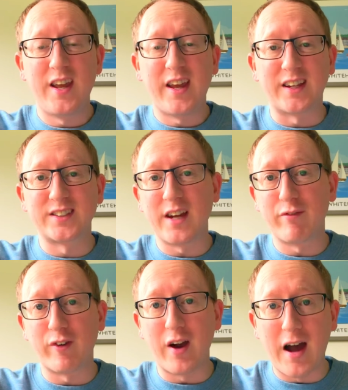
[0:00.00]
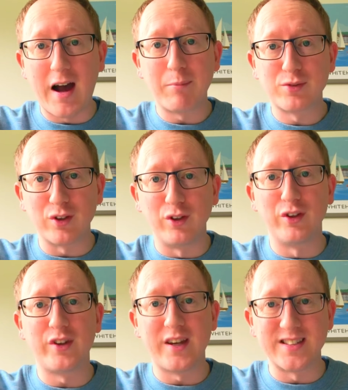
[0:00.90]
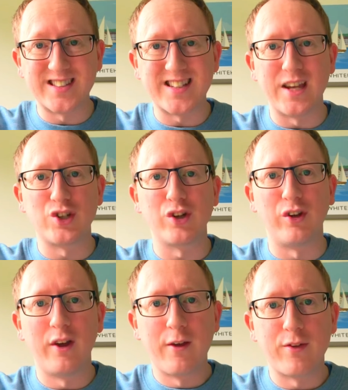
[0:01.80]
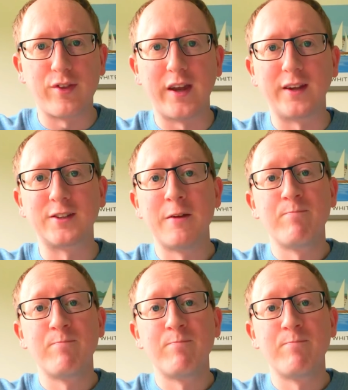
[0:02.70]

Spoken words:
except for absolute essential things.